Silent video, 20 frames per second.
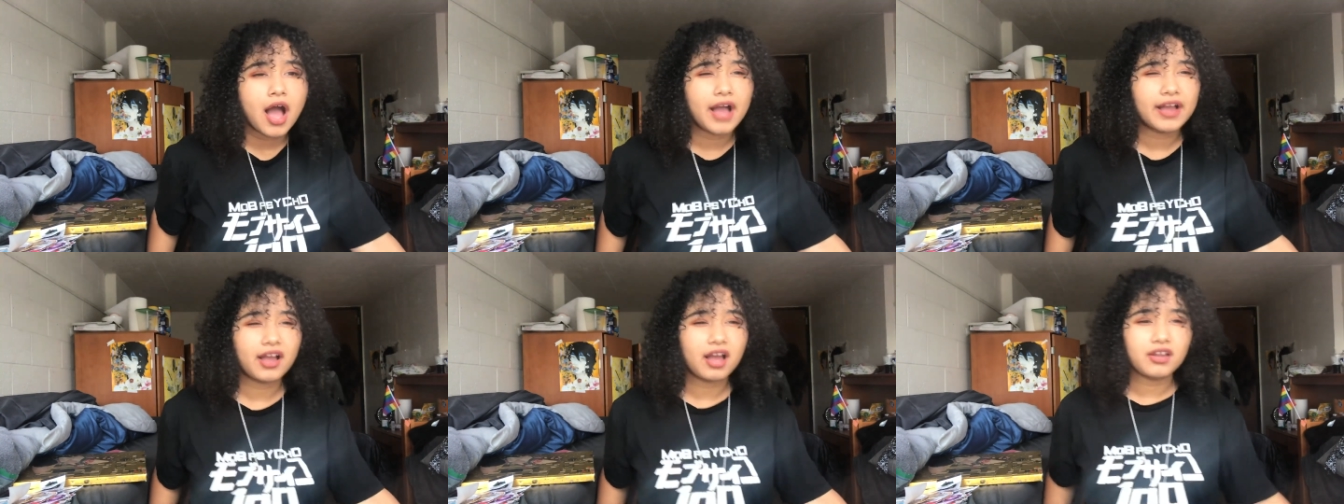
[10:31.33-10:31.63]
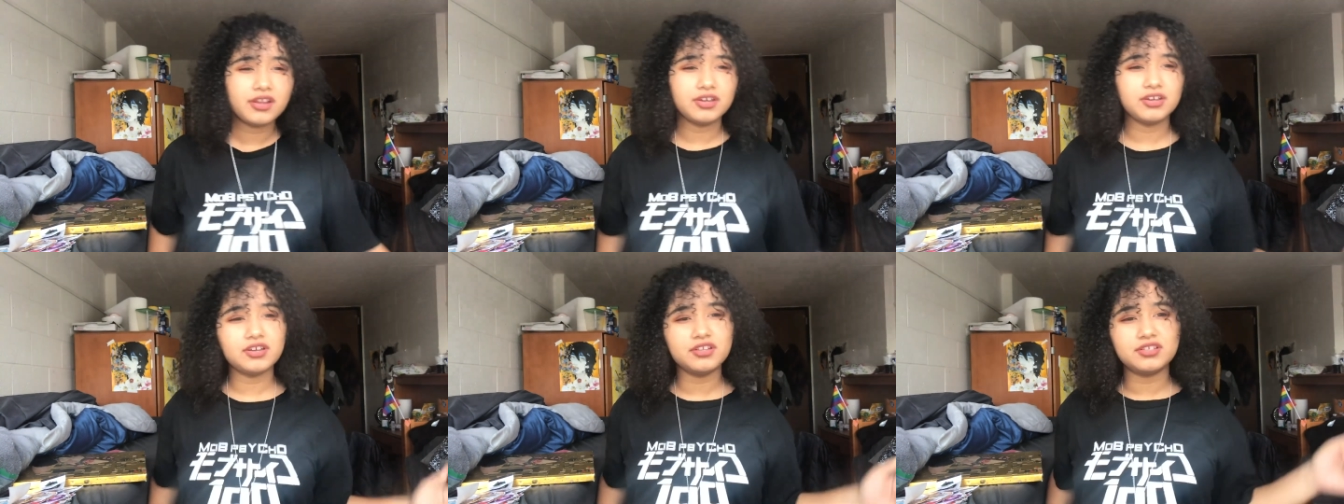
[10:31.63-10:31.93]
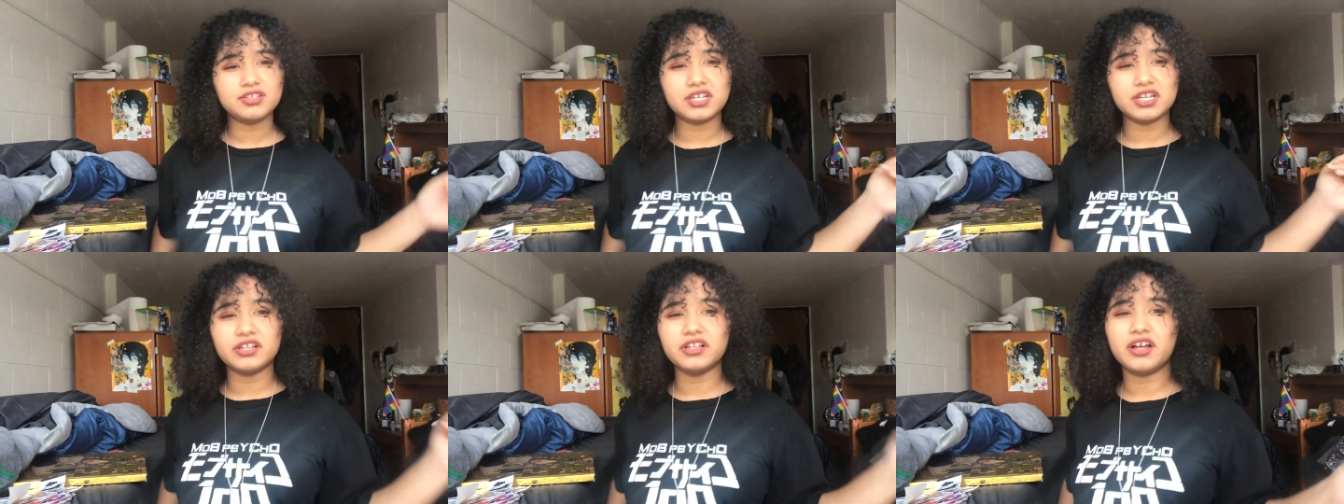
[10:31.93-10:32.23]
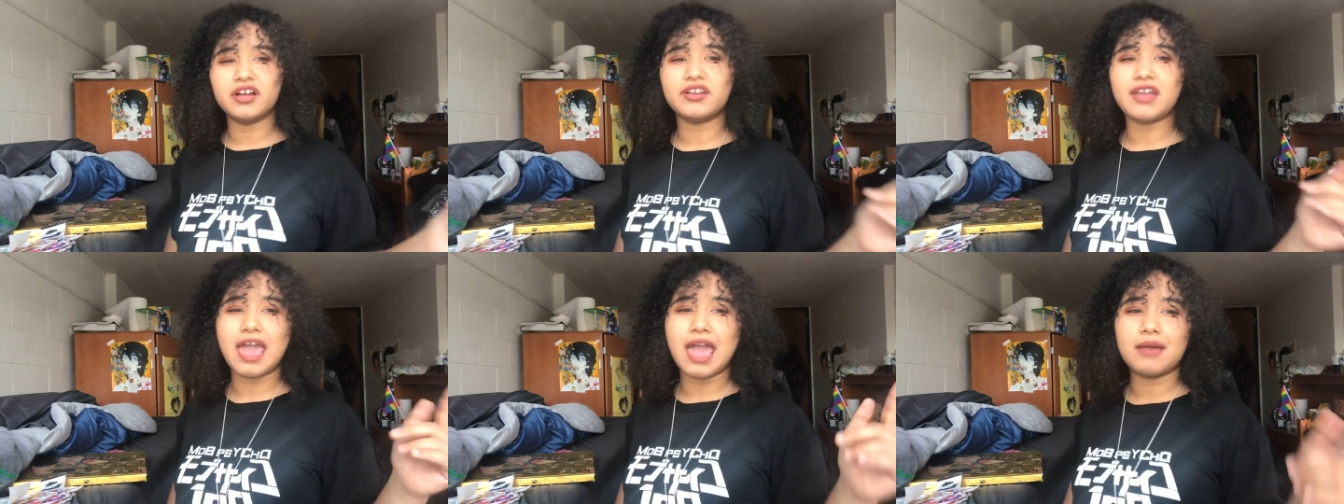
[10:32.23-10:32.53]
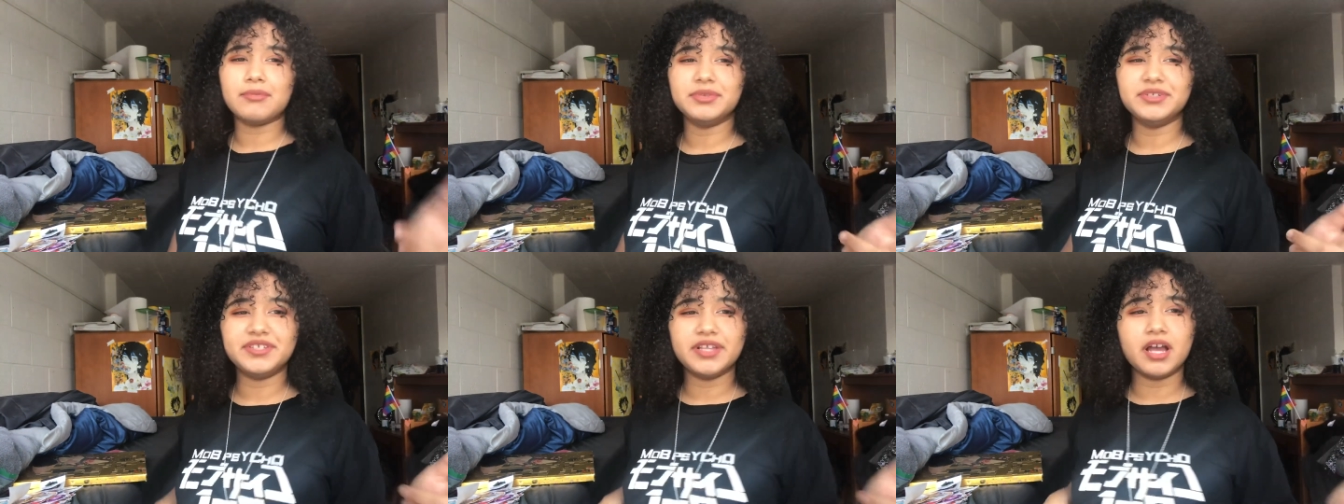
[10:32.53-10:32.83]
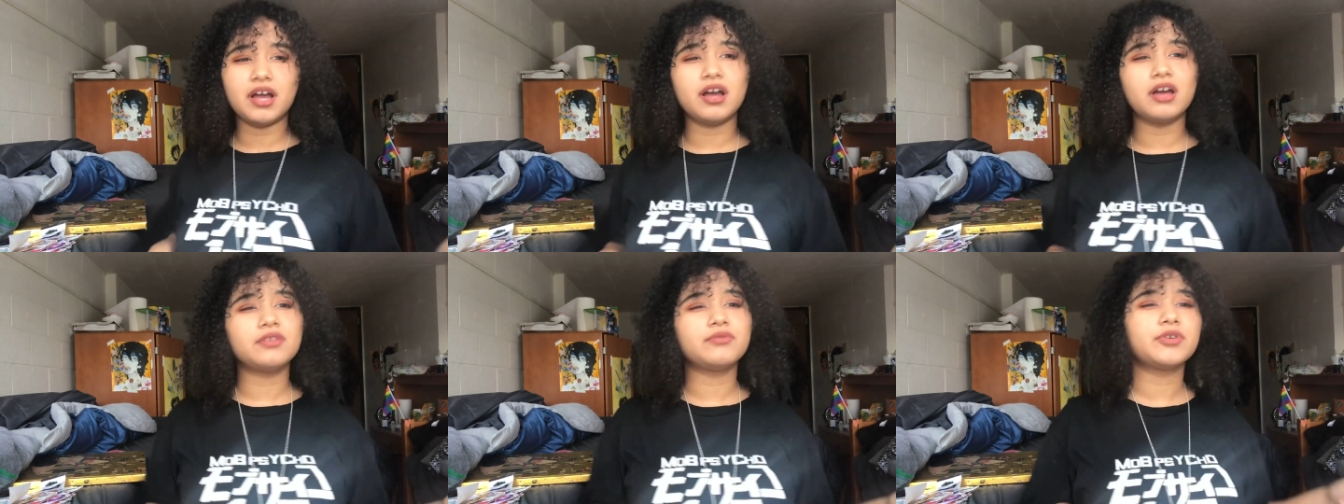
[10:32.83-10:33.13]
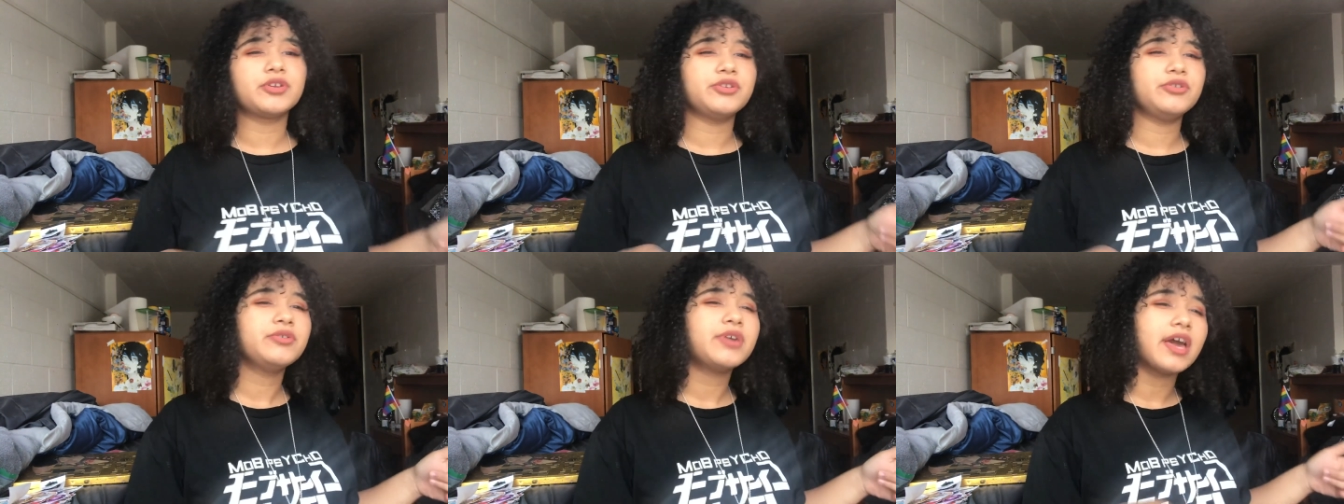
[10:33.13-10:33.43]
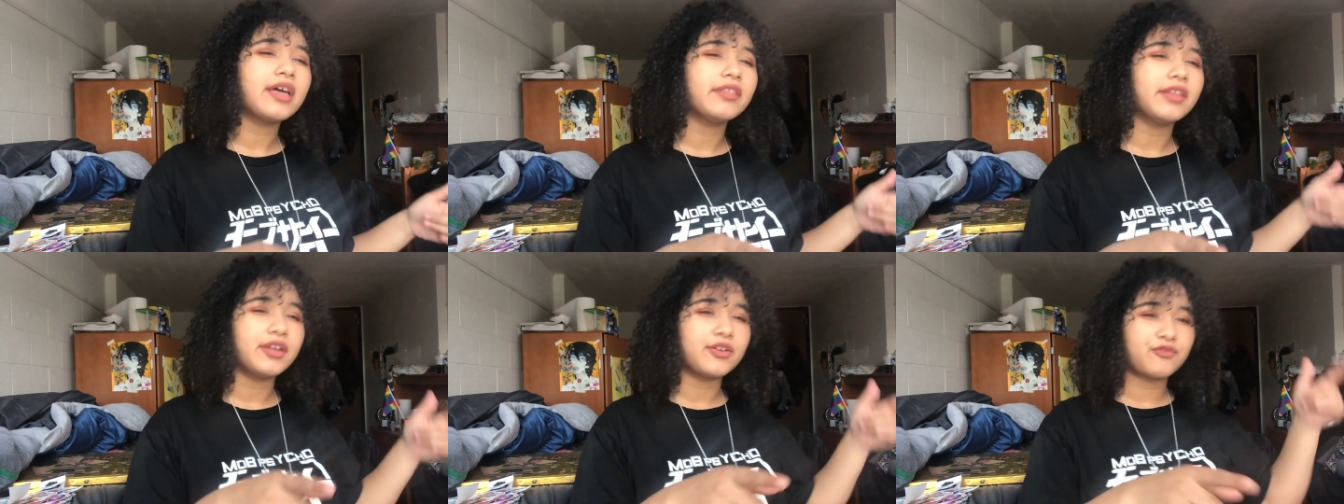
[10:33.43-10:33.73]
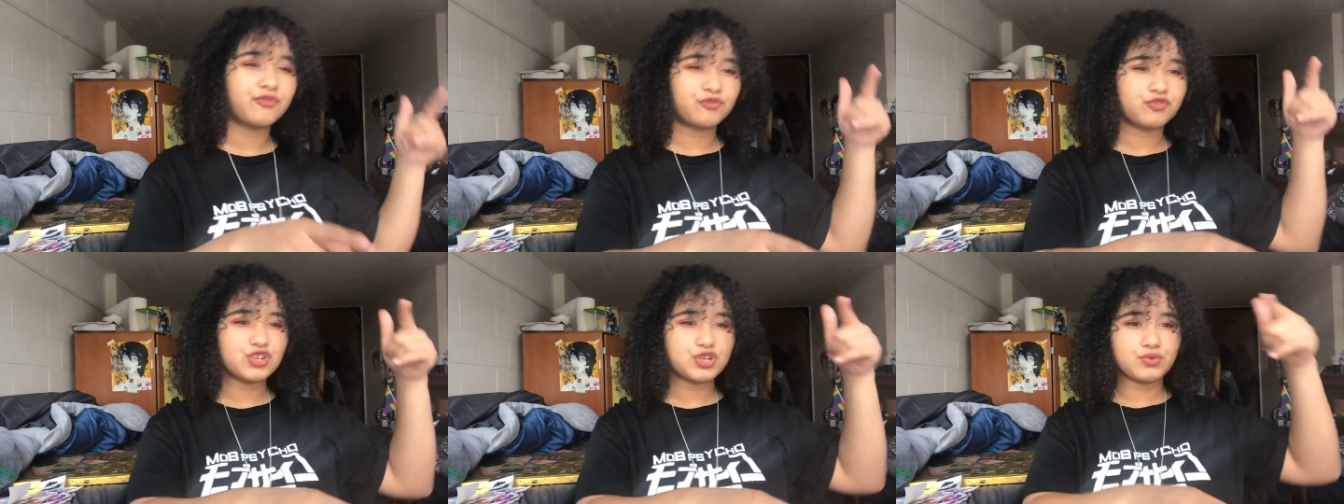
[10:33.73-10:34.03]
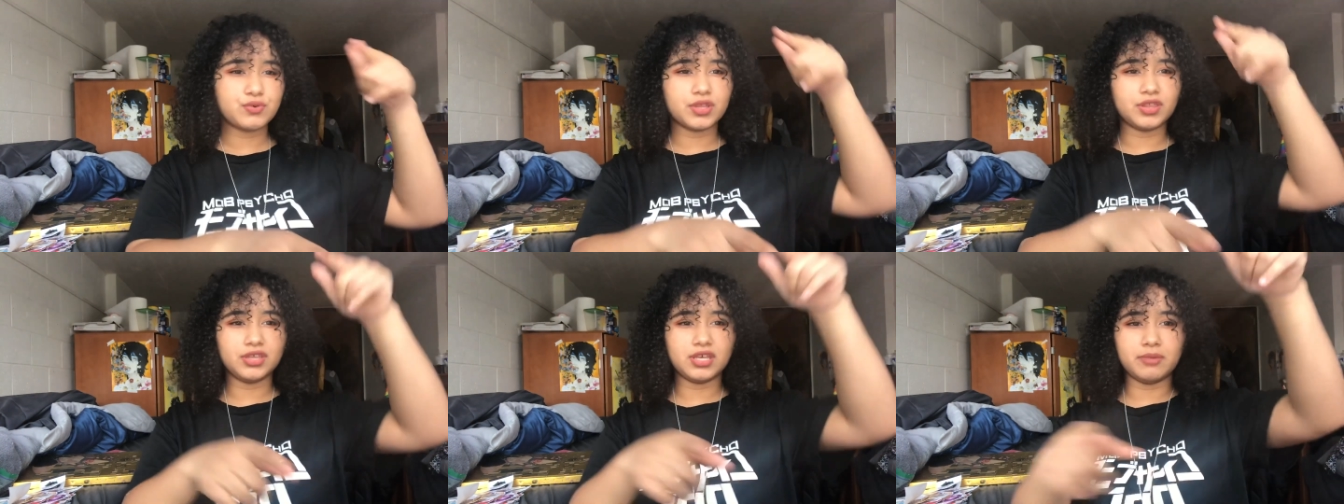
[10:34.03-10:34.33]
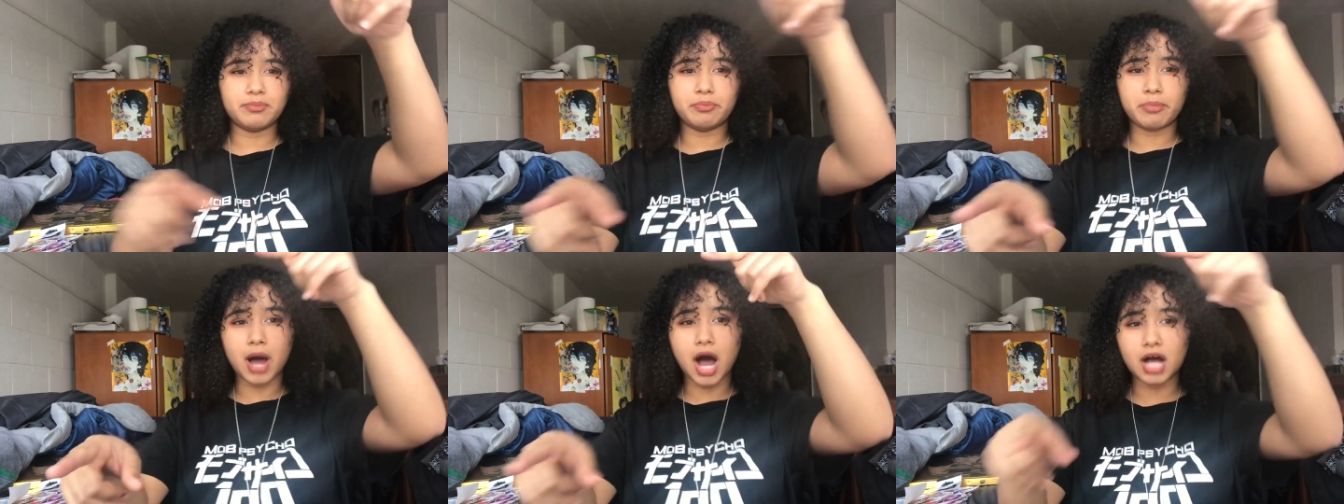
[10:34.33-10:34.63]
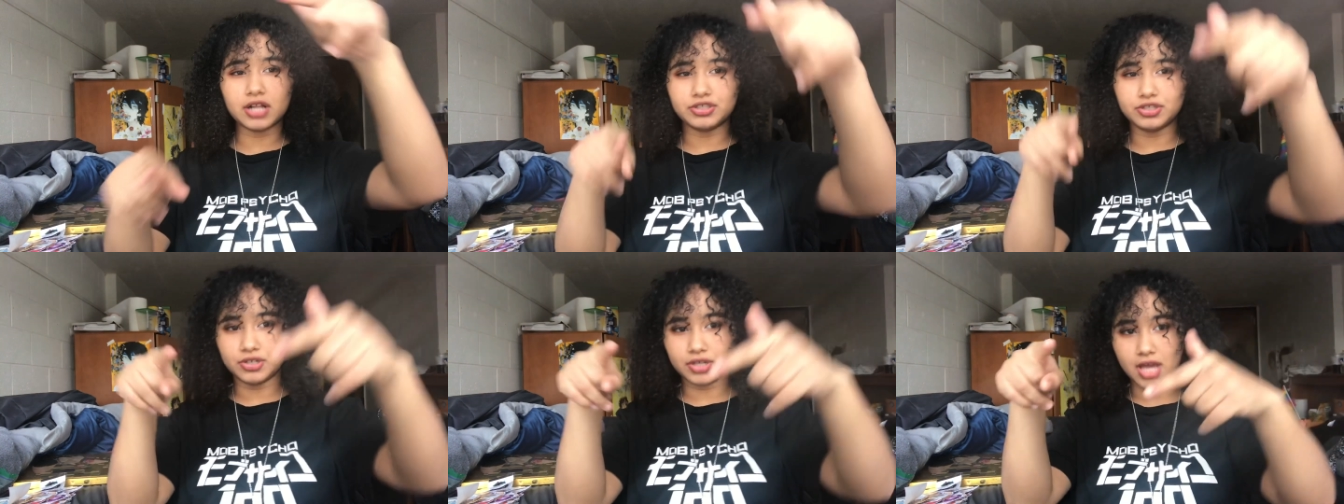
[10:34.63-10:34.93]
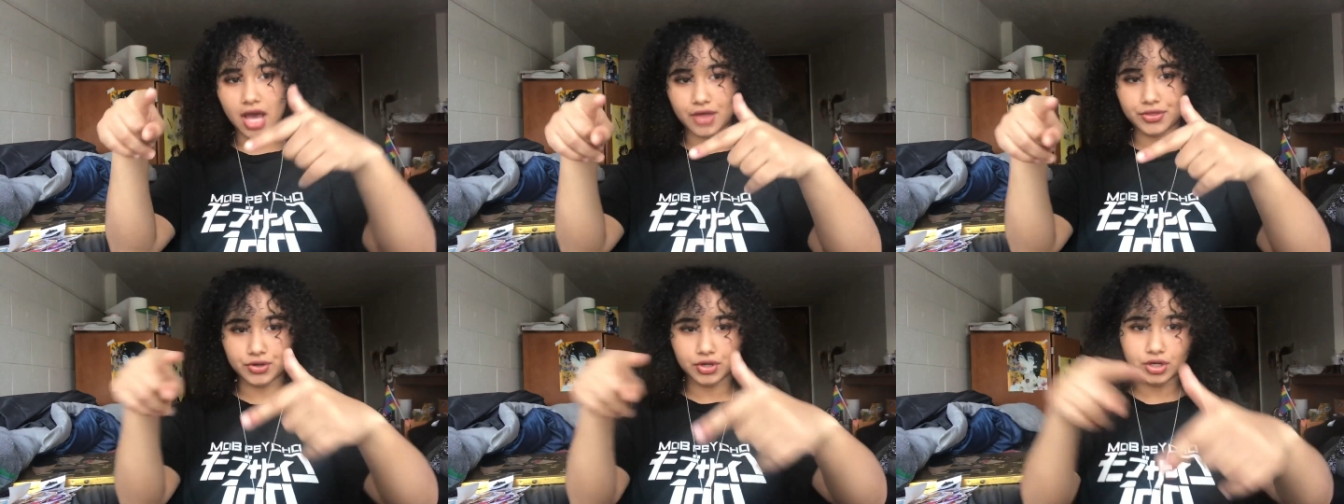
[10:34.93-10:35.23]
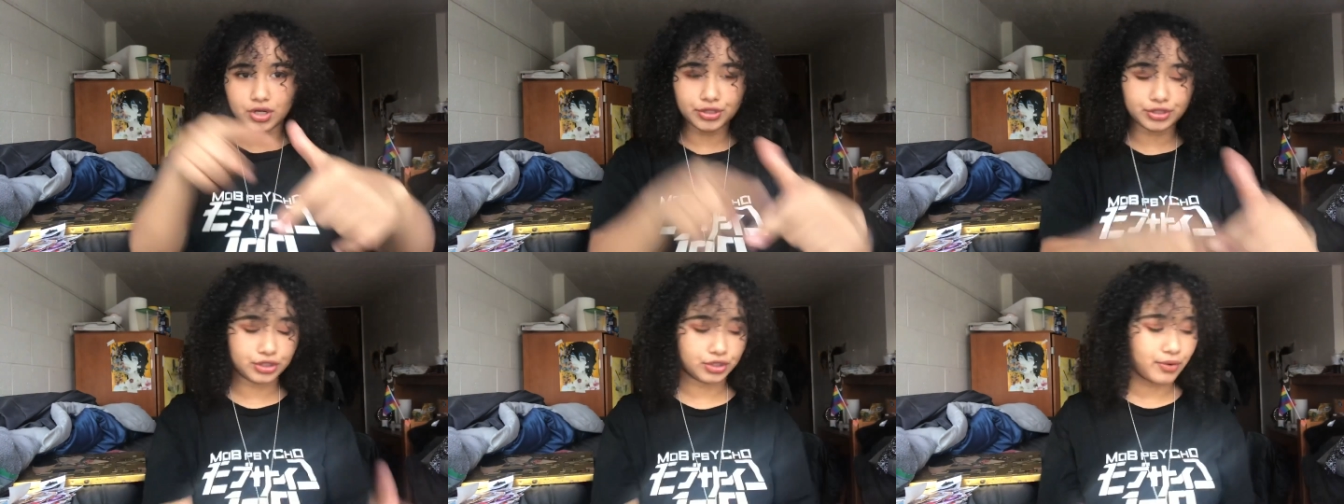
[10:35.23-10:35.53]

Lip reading: I got a good deal on Amazon where you get frequently bought together.